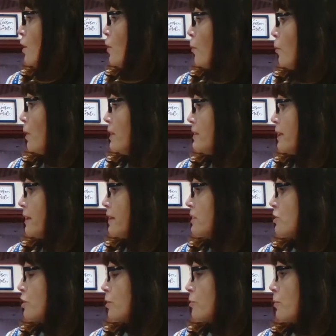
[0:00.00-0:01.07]
One day the
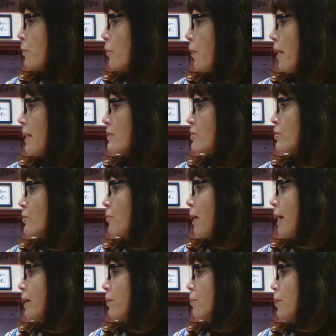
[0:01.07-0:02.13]
children were asked to
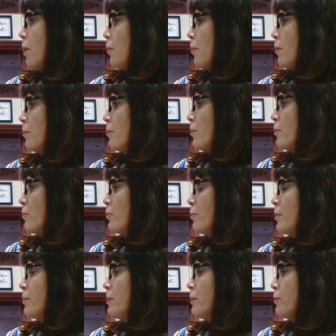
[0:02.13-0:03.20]
write a poem.
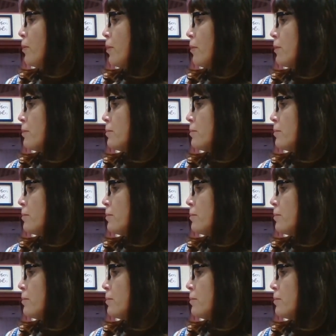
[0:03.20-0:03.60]
Ruby wrote,